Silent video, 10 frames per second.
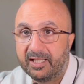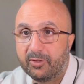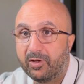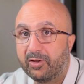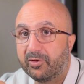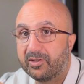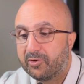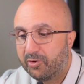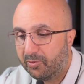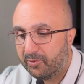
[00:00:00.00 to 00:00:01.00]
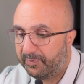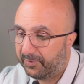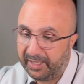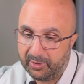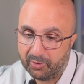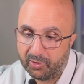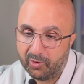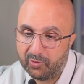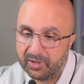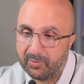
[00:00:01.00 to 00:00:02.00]
it, whether it's you in your
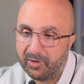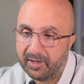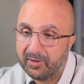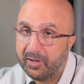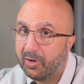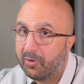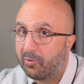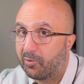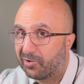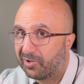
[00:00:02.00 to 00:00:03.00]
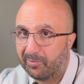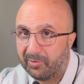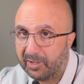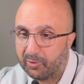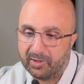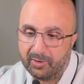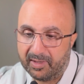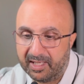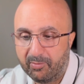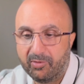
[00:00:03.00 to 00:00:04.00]
code somewhere or somebody trying to
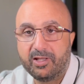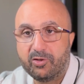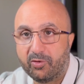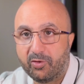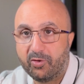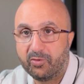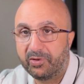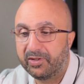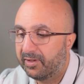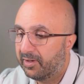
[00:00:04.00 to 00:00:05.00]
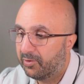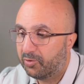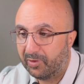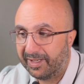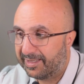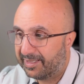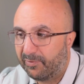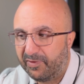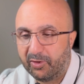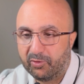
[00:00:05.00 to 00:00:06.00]
manipulate your code to get
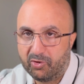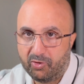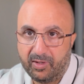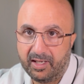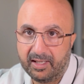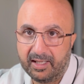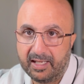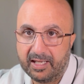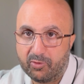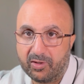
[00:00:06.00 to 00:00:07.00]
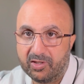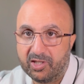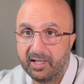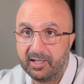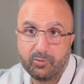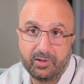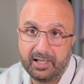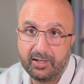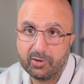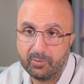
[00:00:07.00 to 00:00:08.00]
something on the screen that they're trying to change when
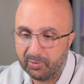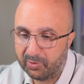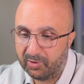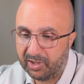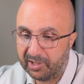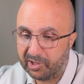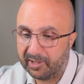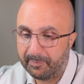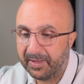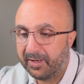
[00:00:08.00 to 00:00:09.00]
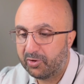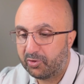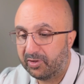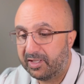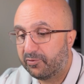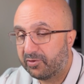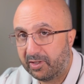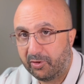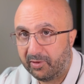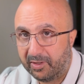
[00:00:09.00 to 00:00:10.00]
they're not supposed to change it. So these, for
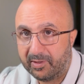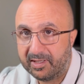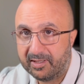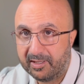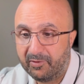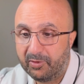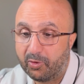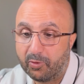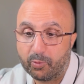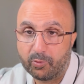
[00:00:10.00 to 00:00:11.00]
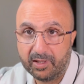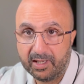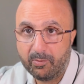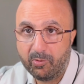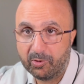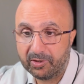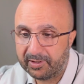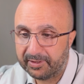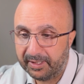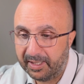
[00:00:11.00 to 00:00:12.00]
security reasons even, are really important.